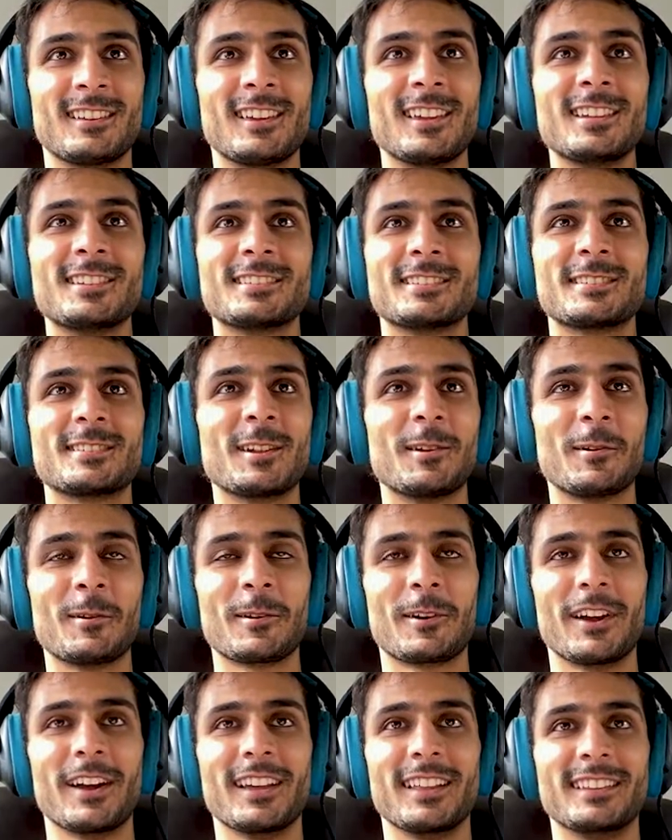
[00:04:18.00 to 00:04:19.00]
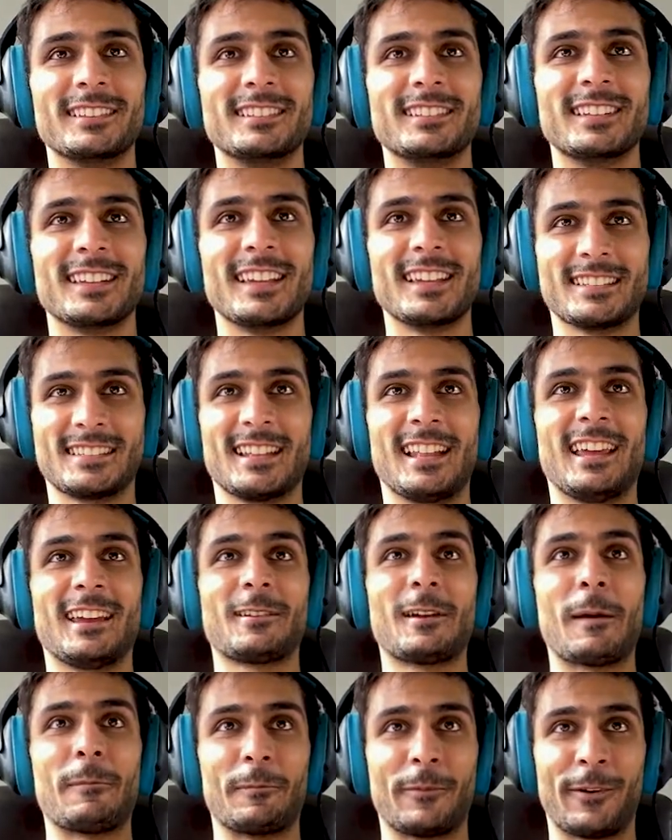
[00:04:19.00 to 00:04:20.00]
He's so good. He's like
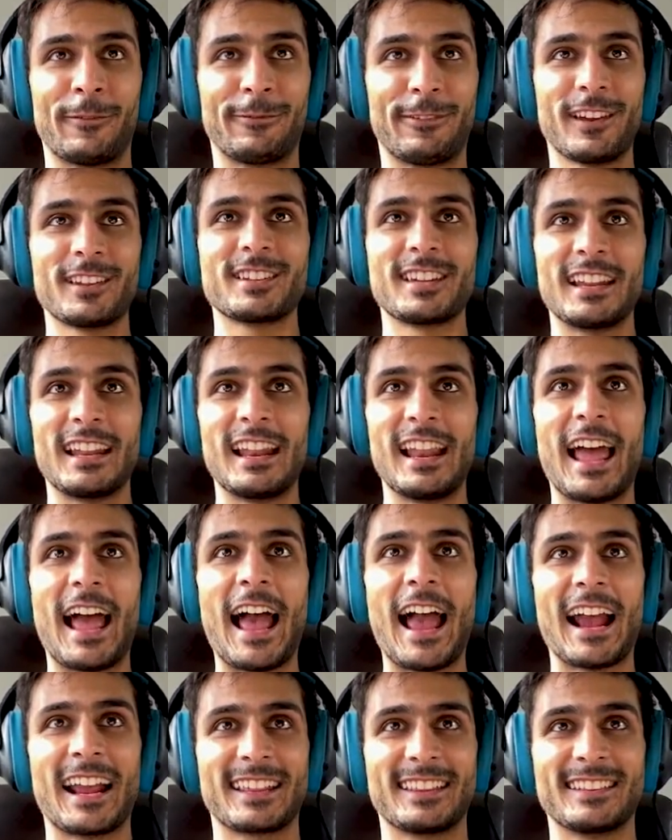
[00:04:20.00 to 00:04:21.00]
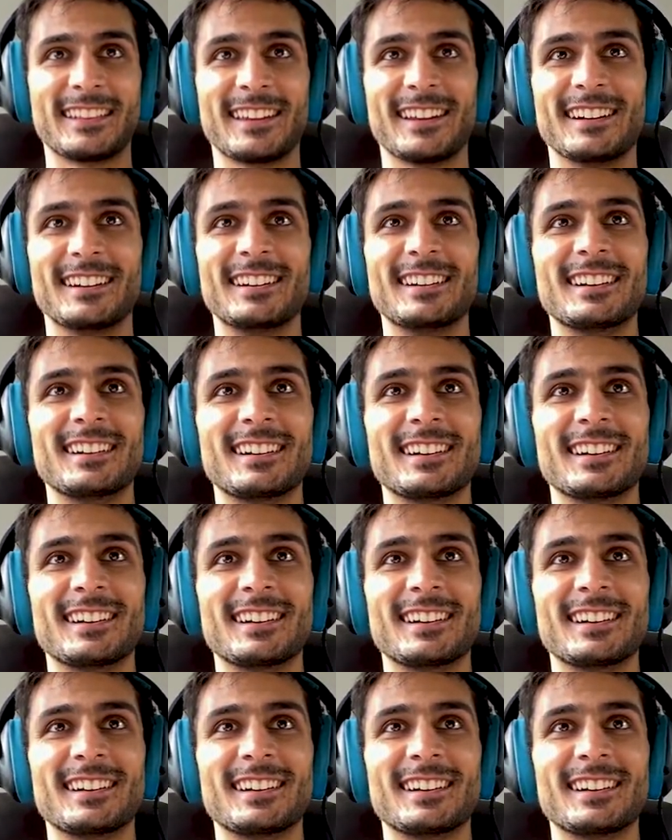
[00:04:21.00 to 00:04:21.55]
a professional actor.